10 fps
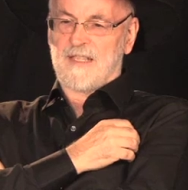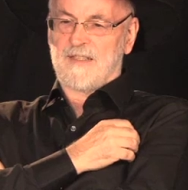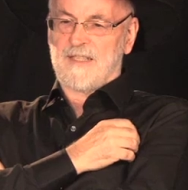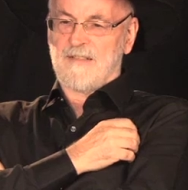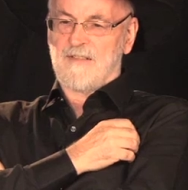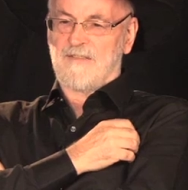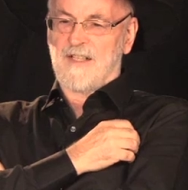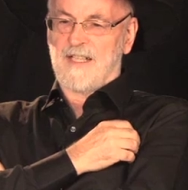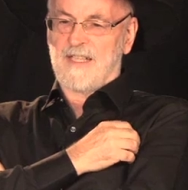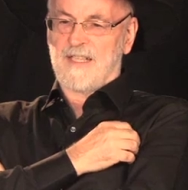as
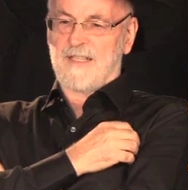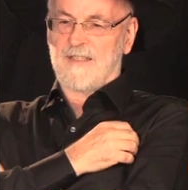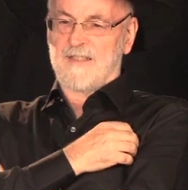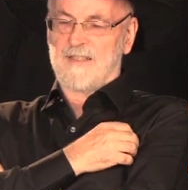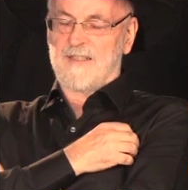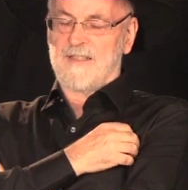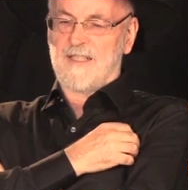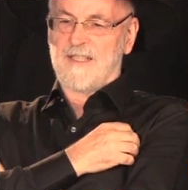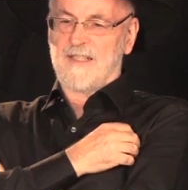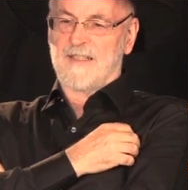terrifying as the
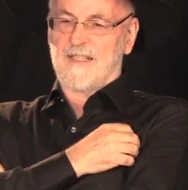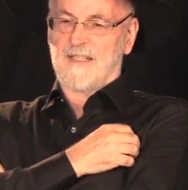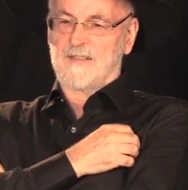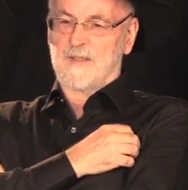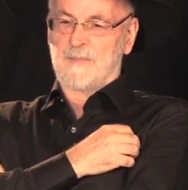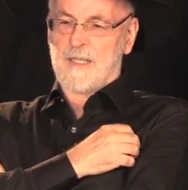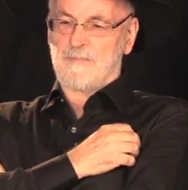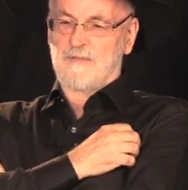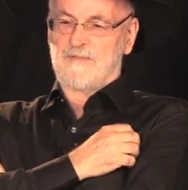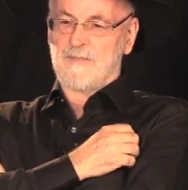cities are to
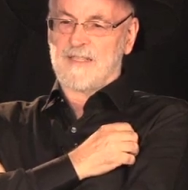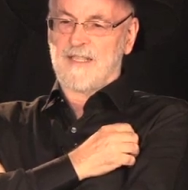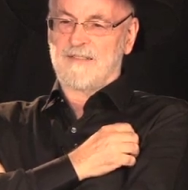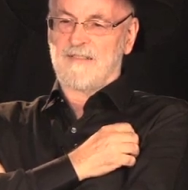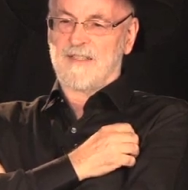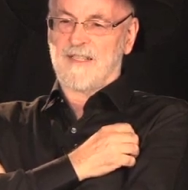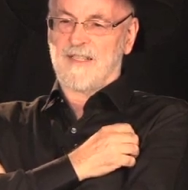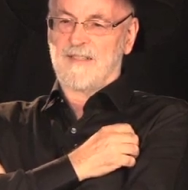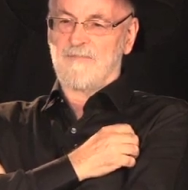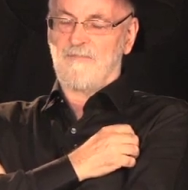people from the countryside.